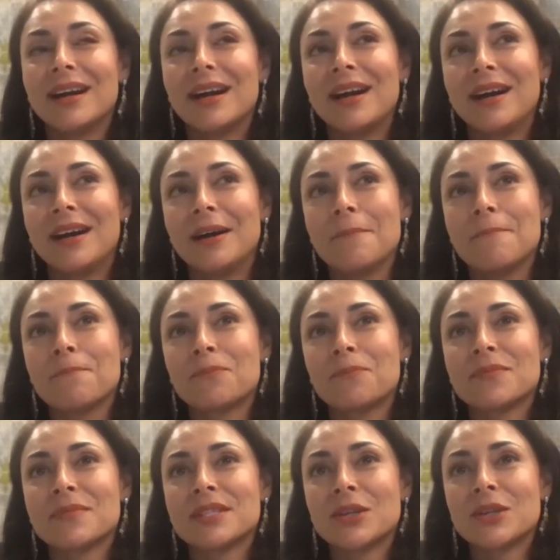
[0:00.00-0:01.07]
Um,
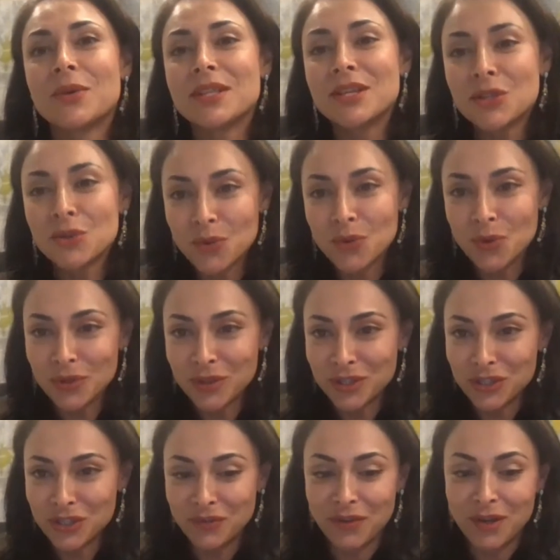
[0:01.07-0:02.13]
so I think the role of the
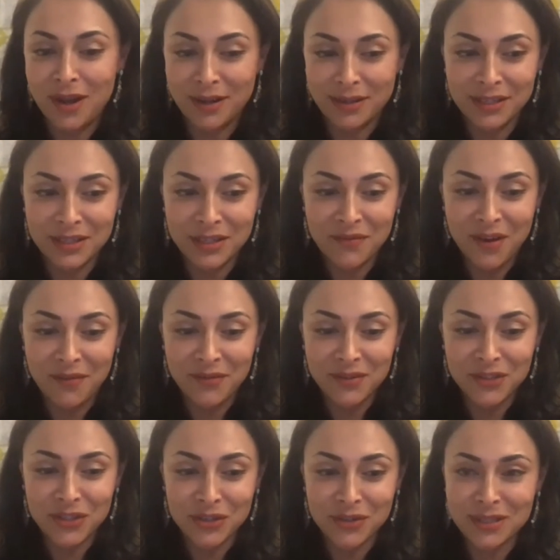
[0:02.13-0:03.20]
chief cognitive
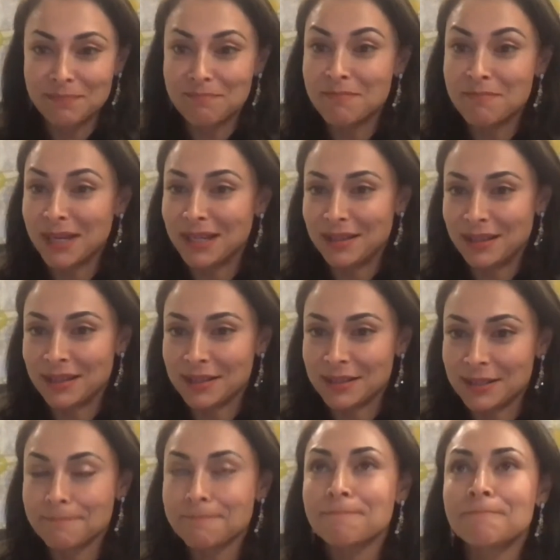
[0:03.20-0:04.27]
officer is many
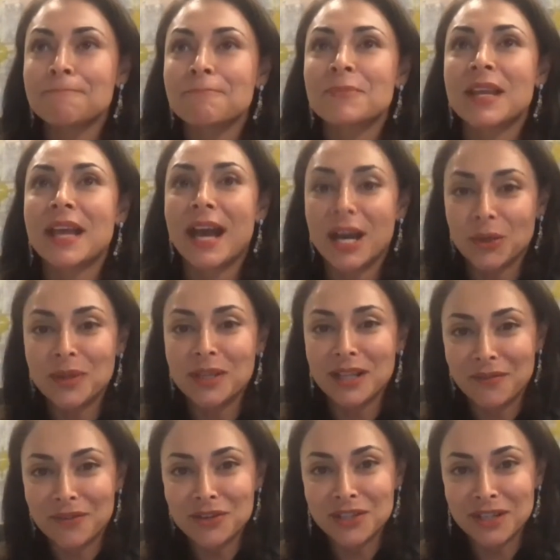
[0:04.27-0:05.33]
things. How do we
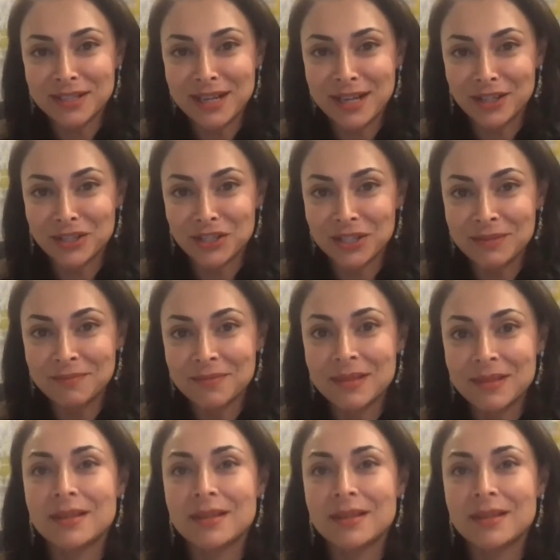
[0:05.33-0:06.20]
leverage technology